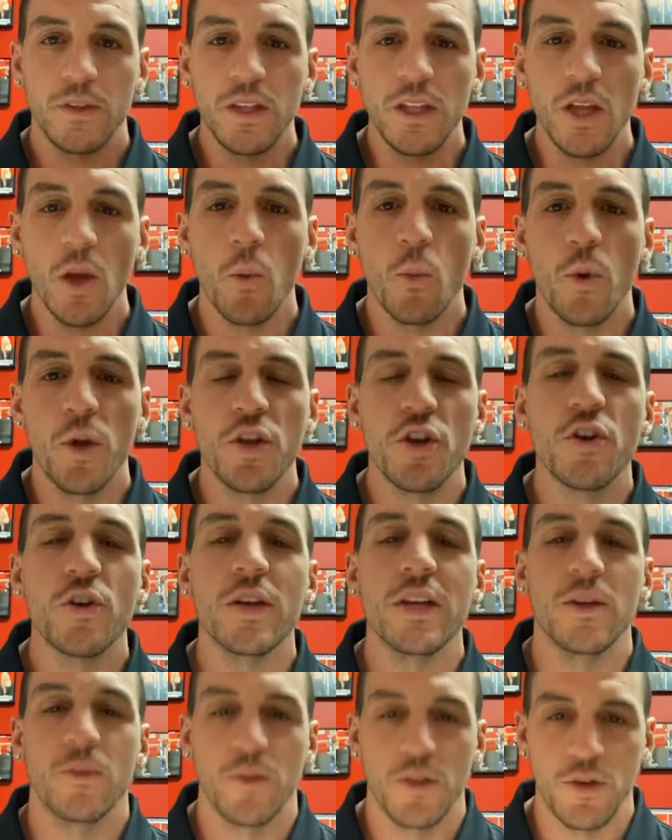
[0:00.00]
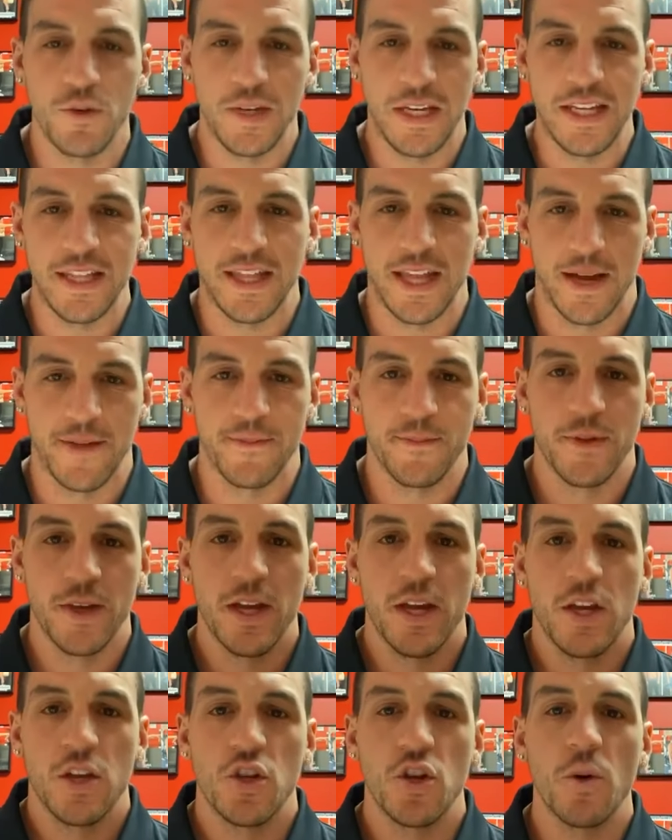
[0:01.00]
when you eat them,
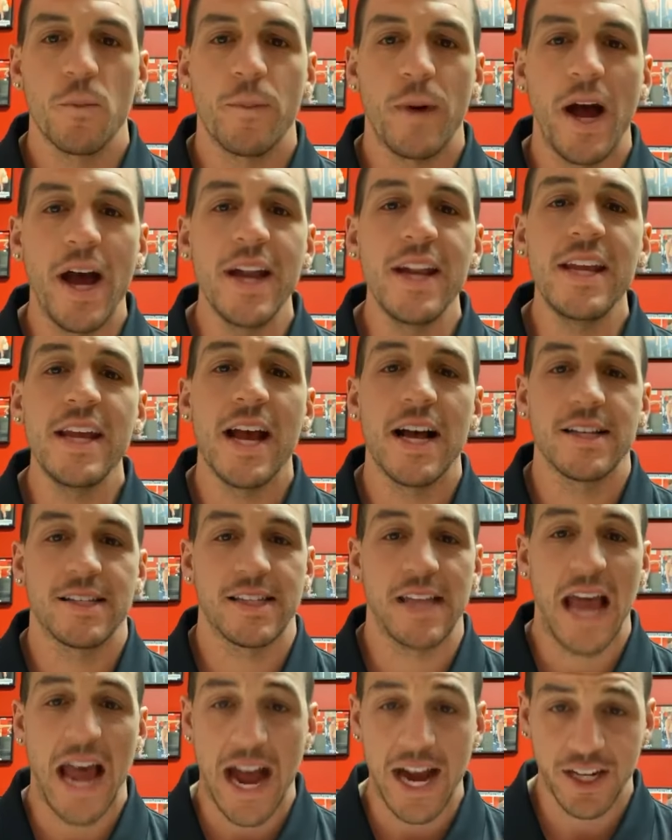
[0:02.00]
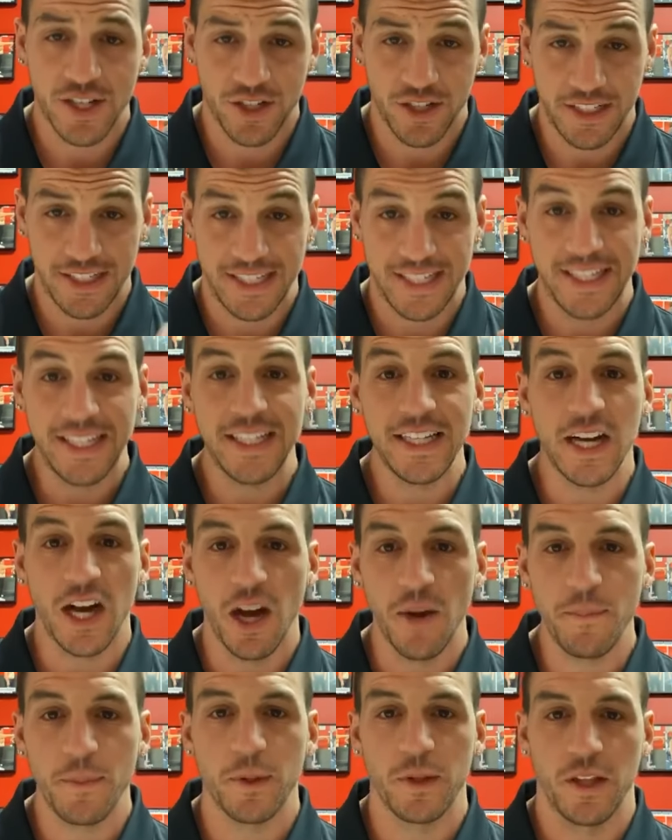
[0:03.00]
your body has to actually heat
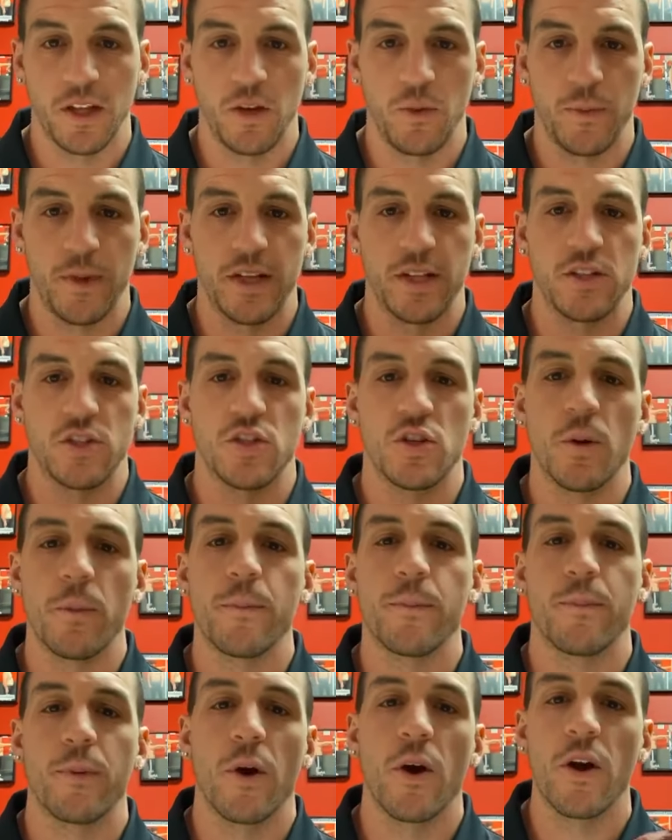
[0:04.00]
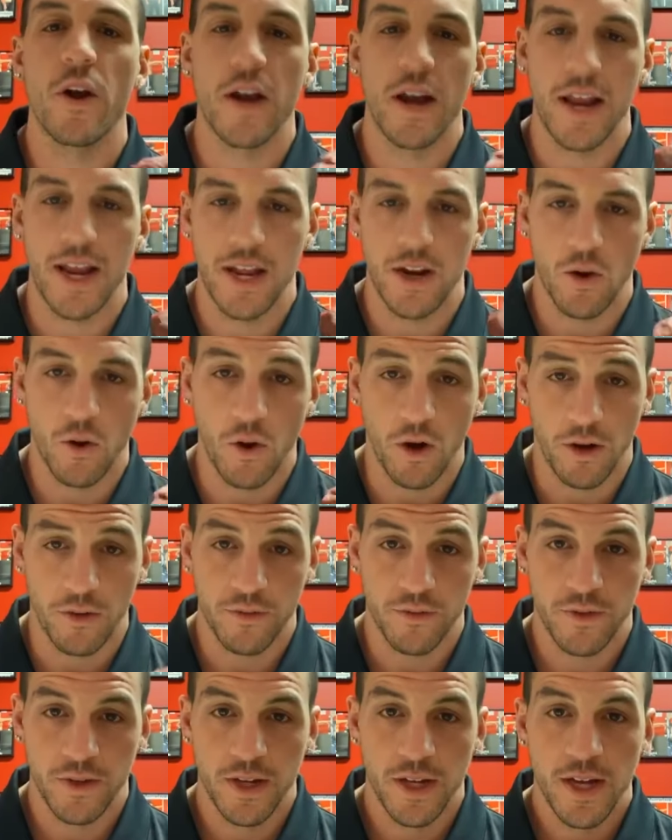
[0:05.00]
up a little bit to burn it
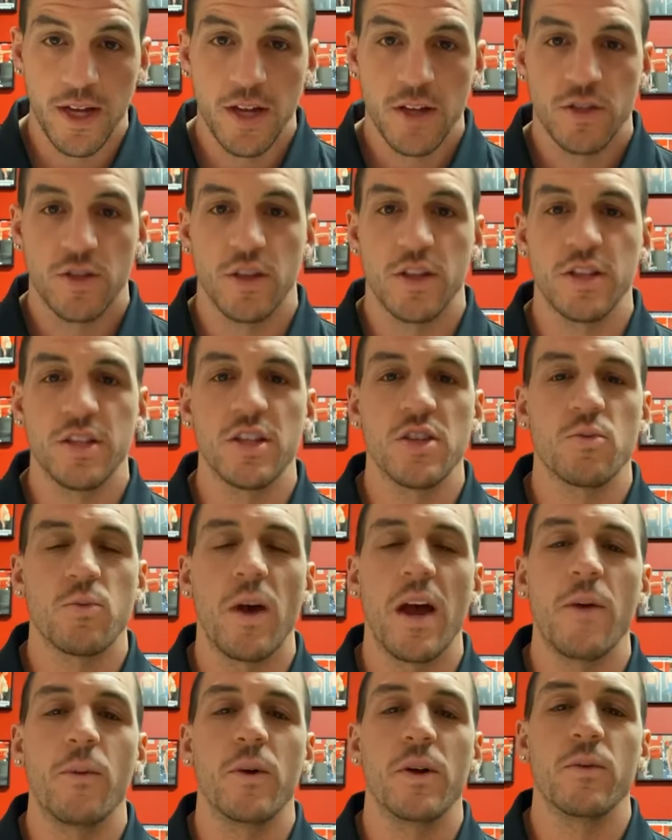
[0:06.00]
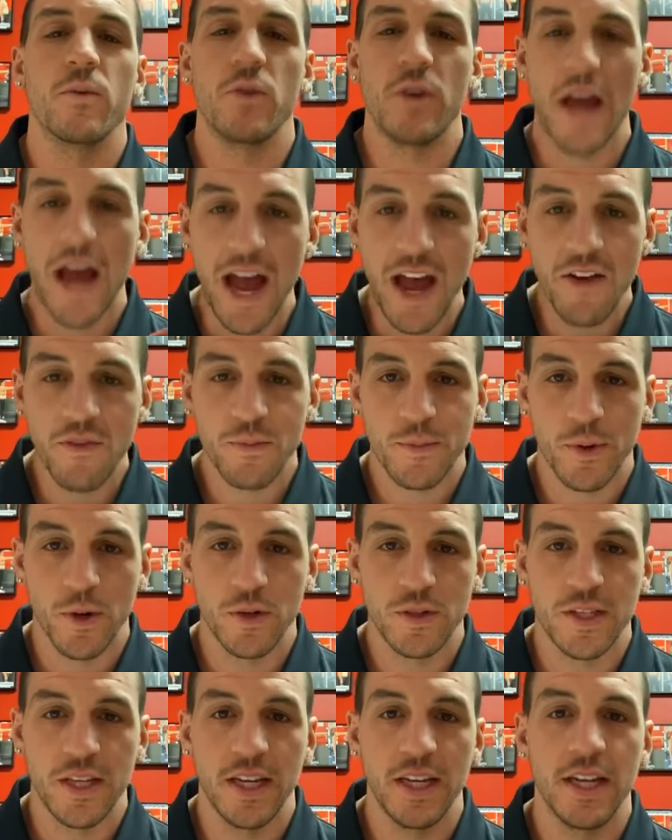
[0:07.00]
off. So this is why when you have
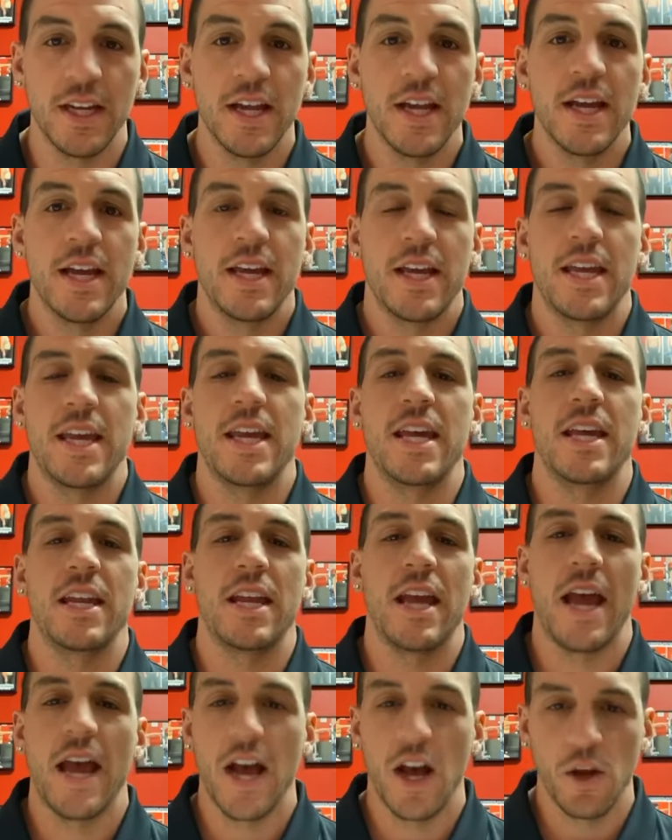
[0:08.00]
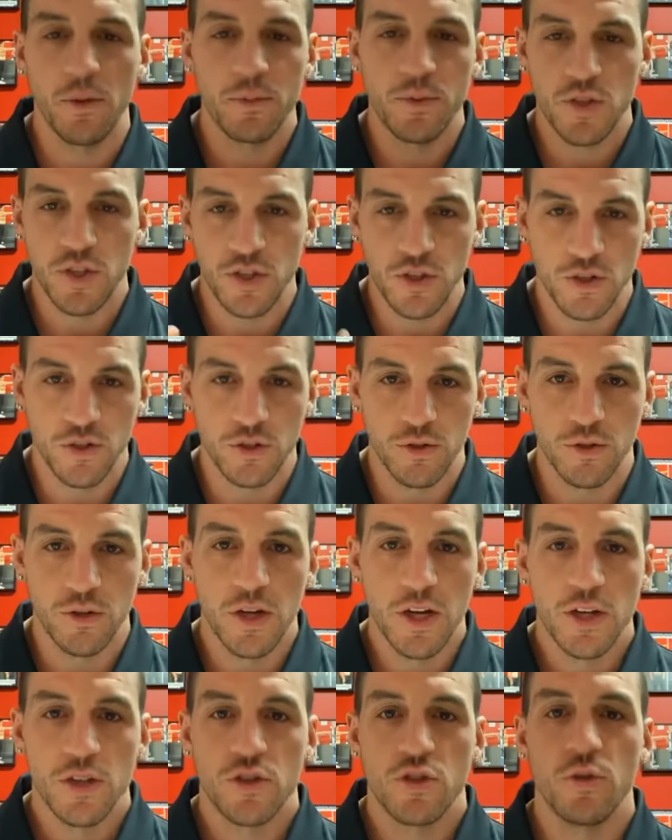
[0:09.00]
protein, it helps you
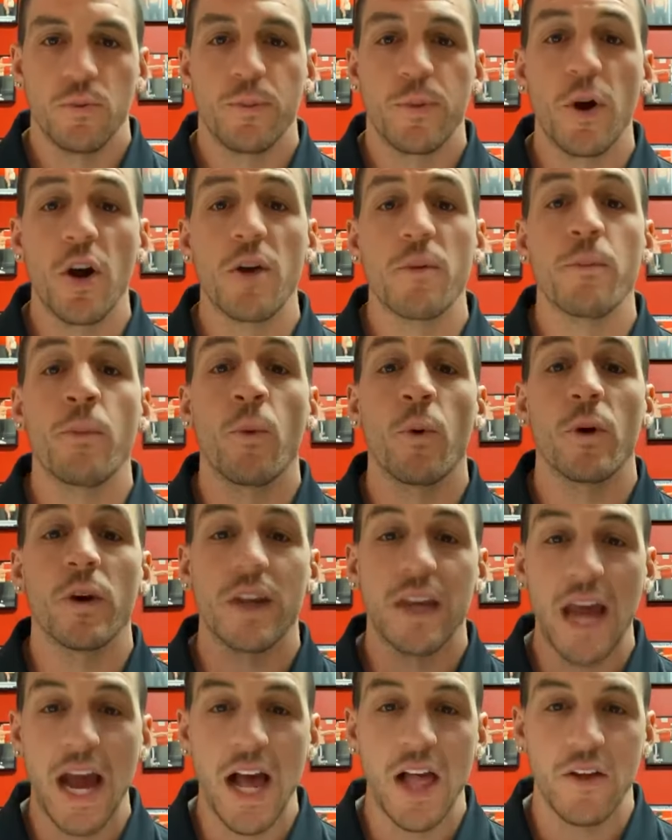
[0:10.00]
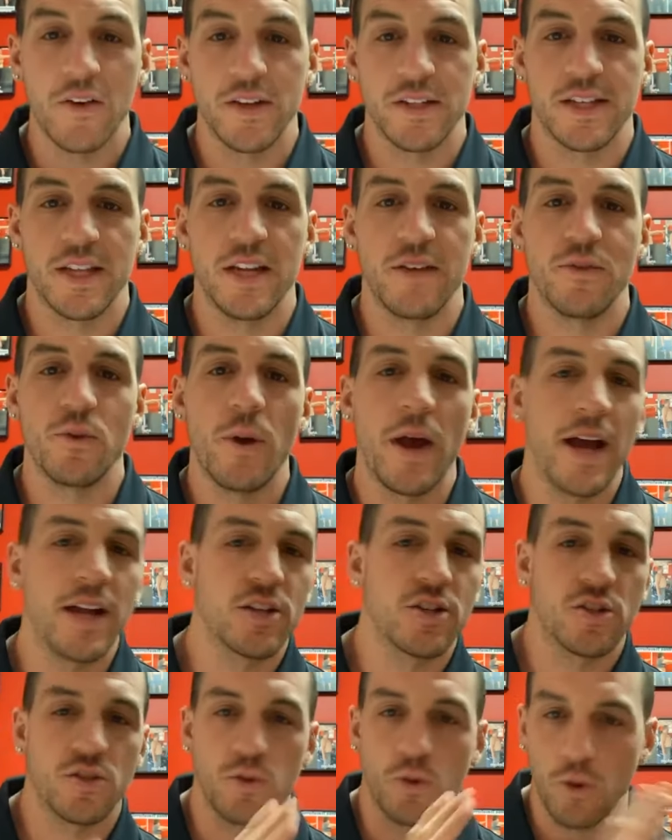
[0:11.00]
to burn more calories than if you had
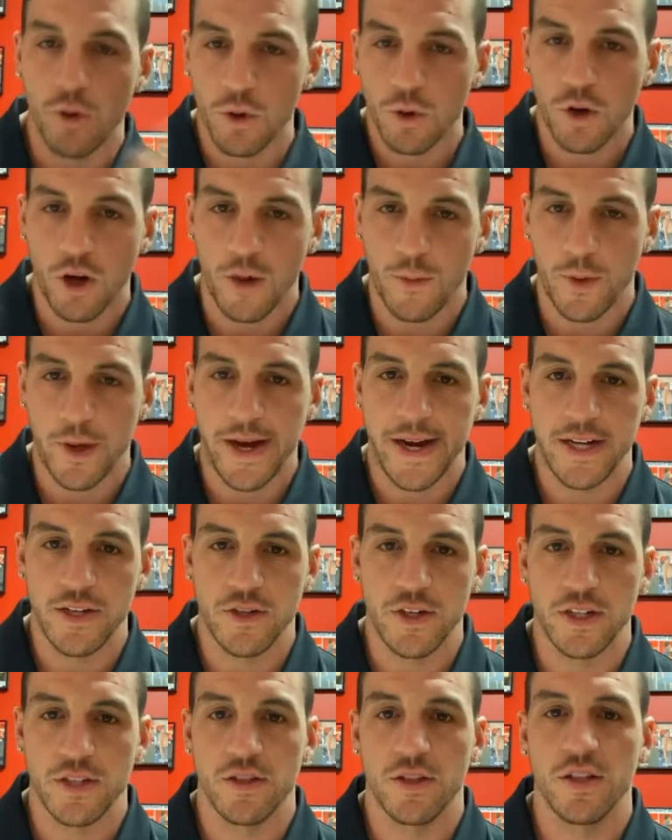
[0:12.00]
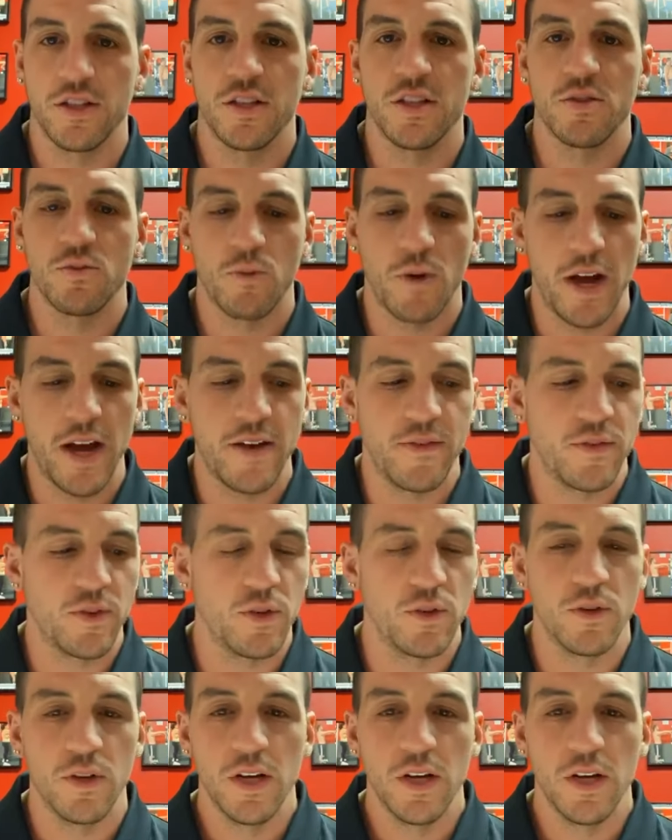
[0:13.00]
just all carbohydrates. So this is why if you